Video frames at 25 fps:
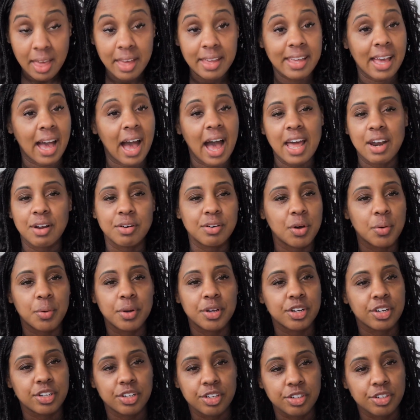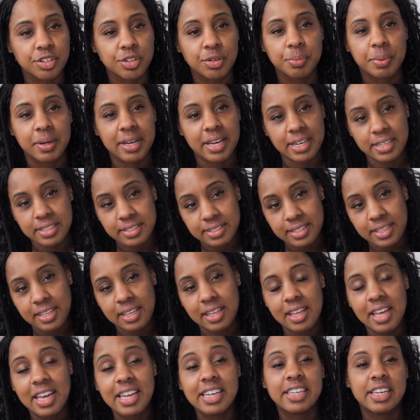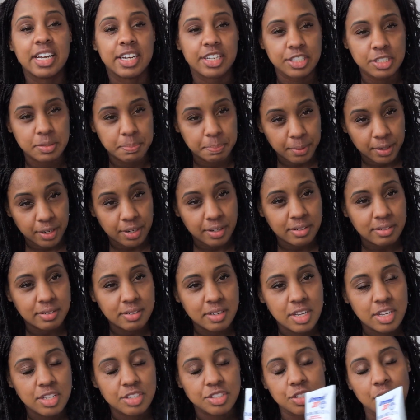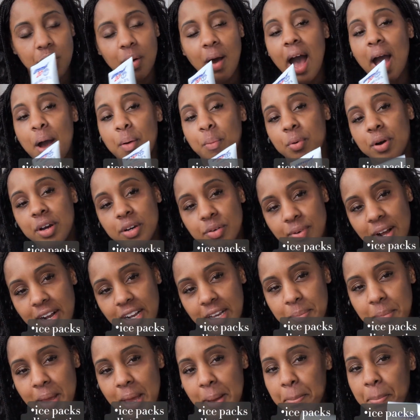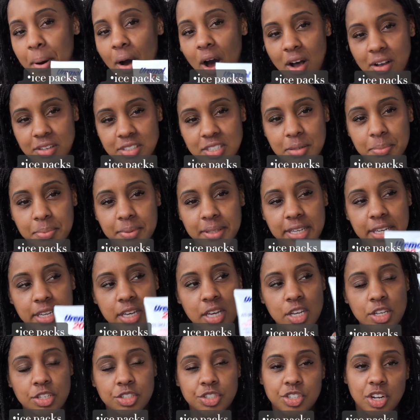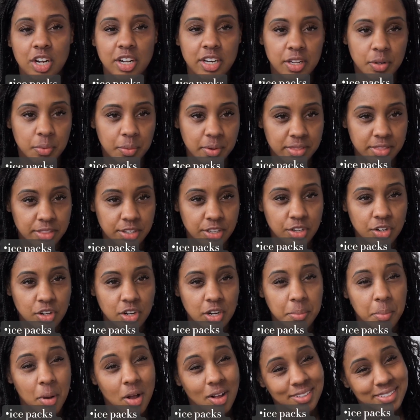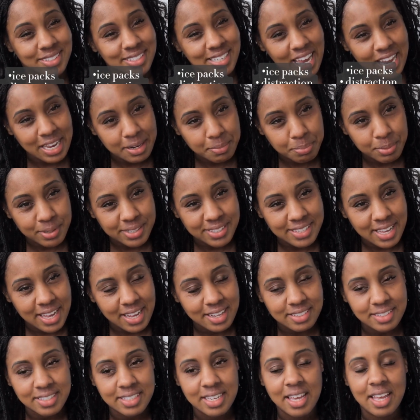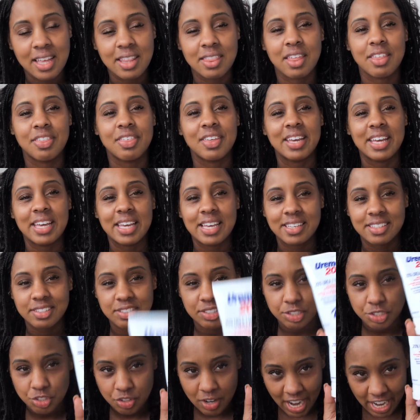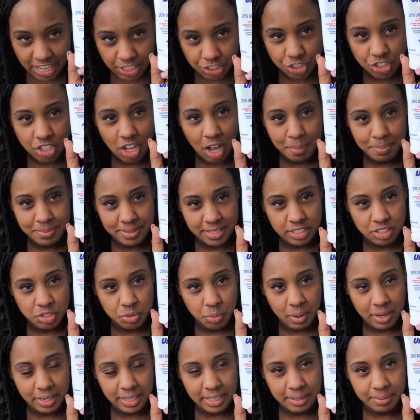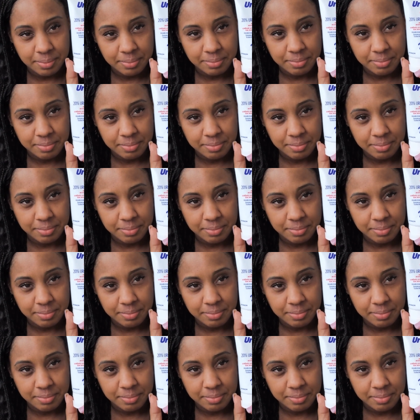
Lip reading: yeah, I don't know what you're gonna do because it does burn. So I would recommend possibly starting with the Uremol 10%. The thing is, the scratch stops at 20.